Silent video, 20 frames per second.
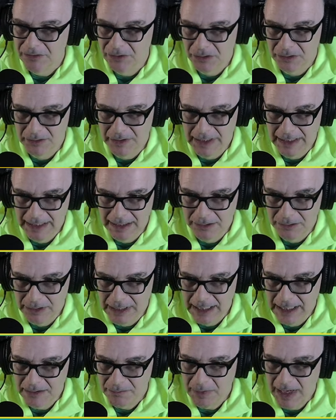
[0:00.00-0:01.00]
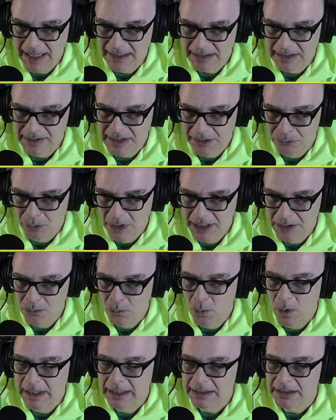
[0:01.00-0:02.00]
And getting back to that red
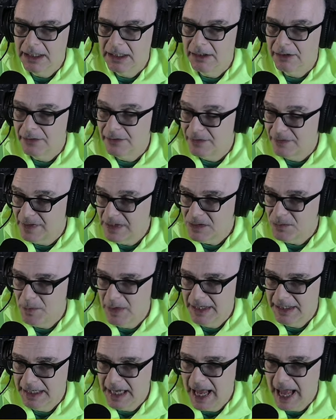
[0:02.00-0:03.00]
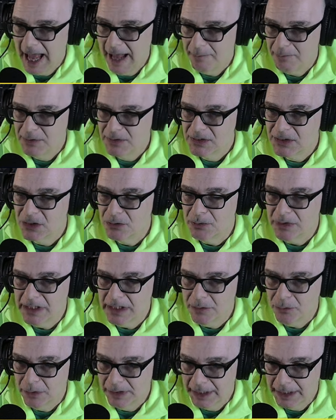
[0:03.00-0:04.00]
and white color, this band happens to
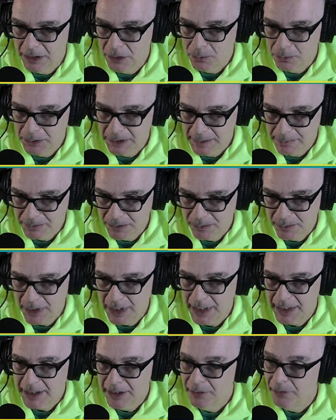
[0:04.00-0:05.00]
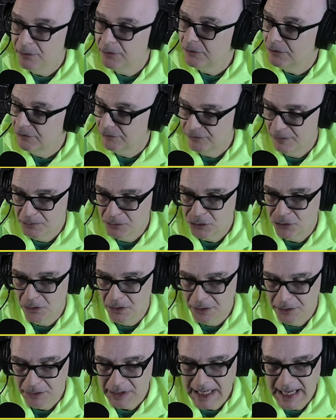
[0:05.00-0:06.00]
be, when I open up the bio, they're from
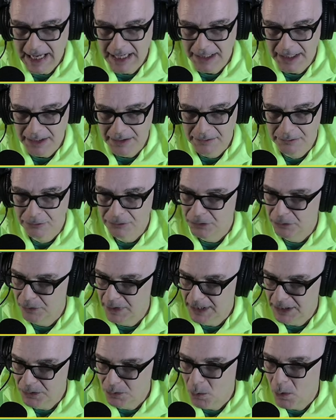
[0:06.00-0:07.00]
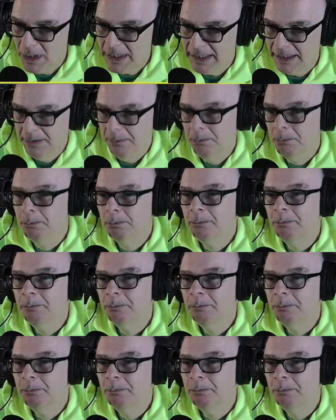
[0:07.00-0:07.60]
Toronto, Canada, the red and white.